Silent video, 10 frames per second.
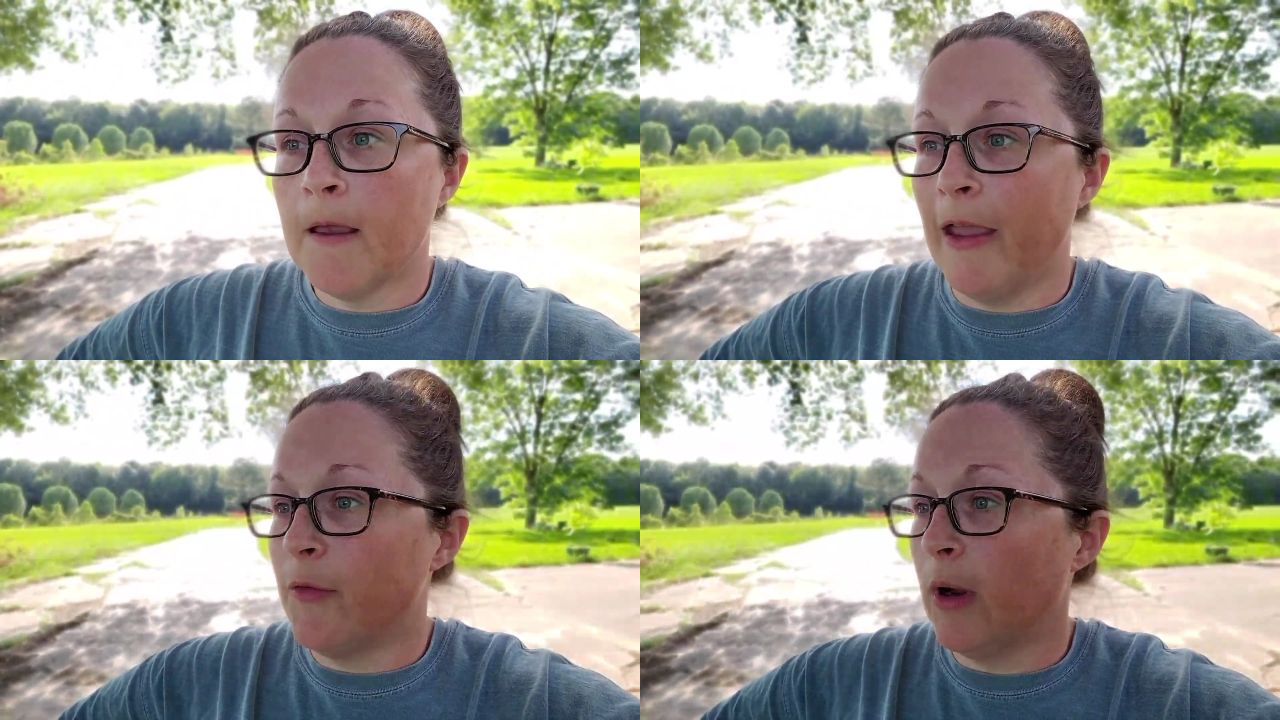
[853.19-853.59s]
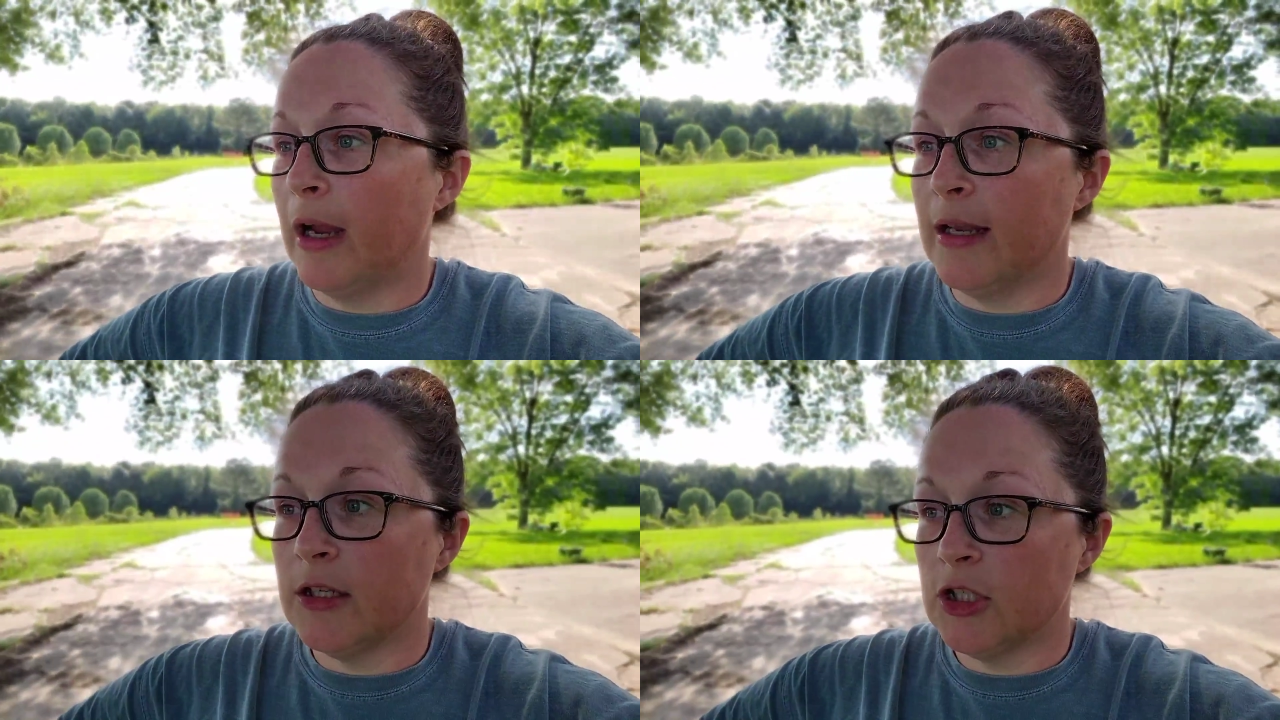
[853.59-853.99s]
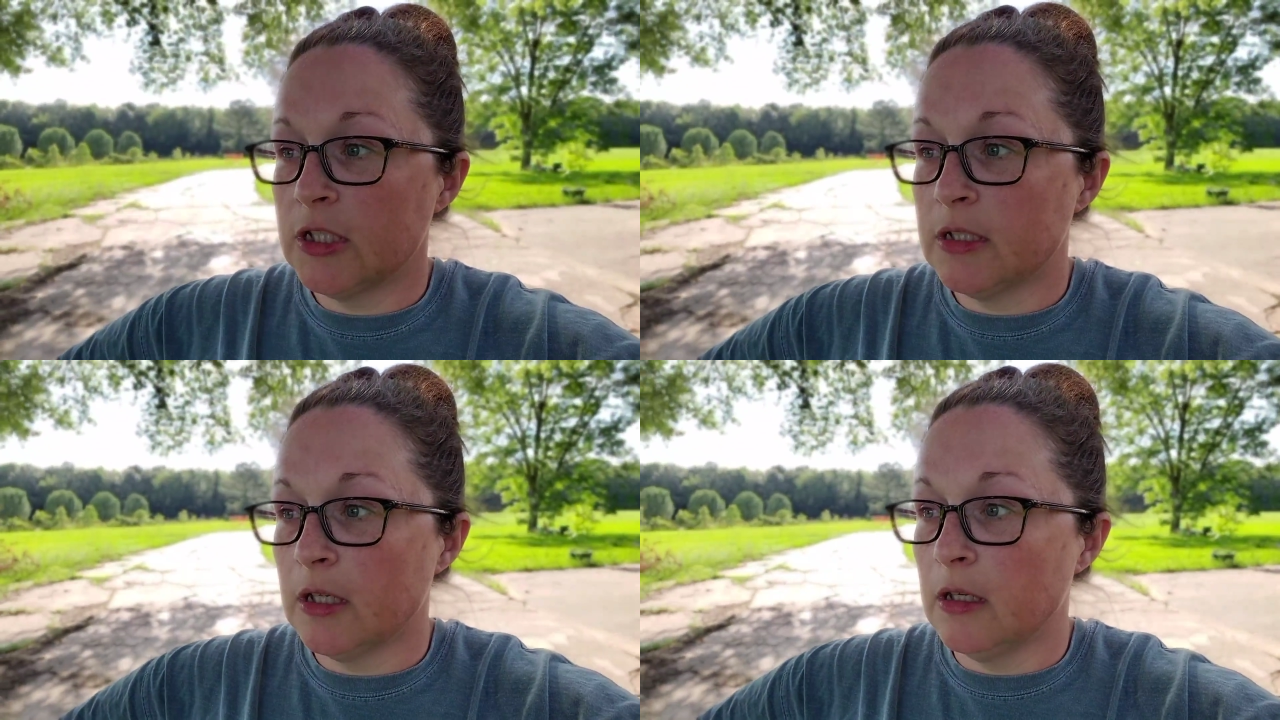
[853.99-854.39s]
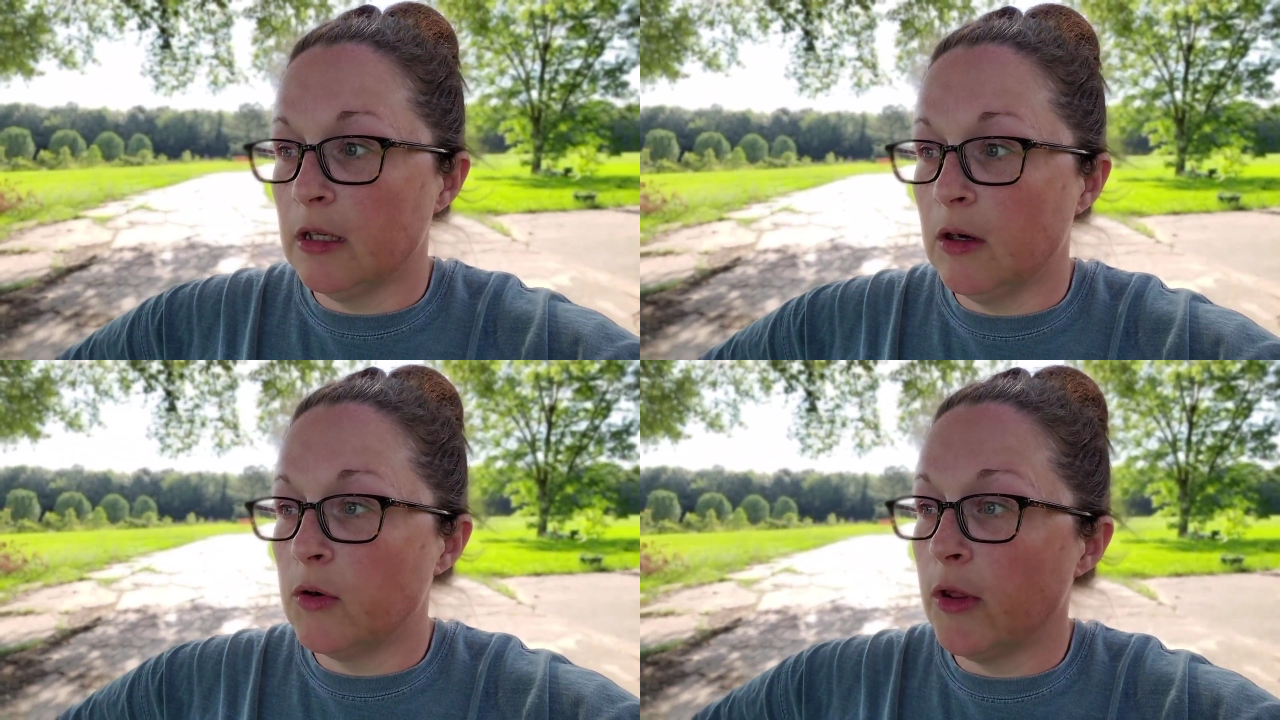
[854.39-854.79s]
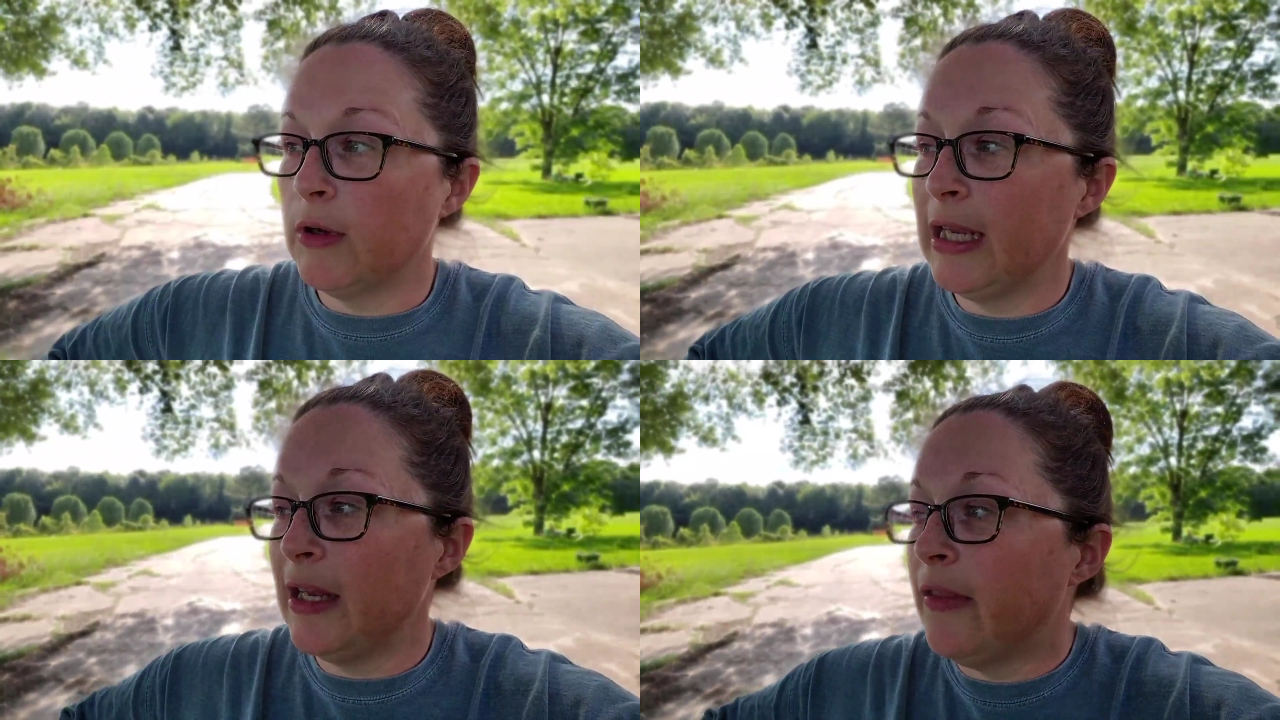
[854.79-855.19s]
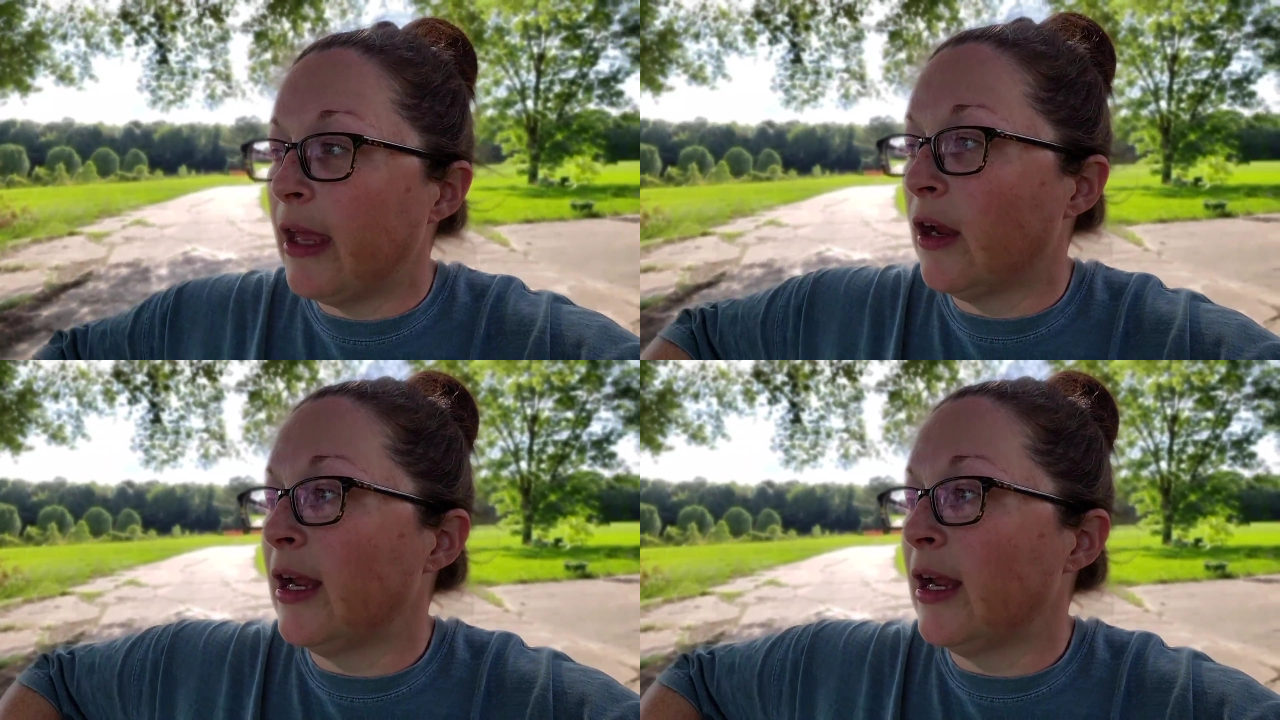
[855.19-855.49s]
everywhere, and it just, or they'll get in there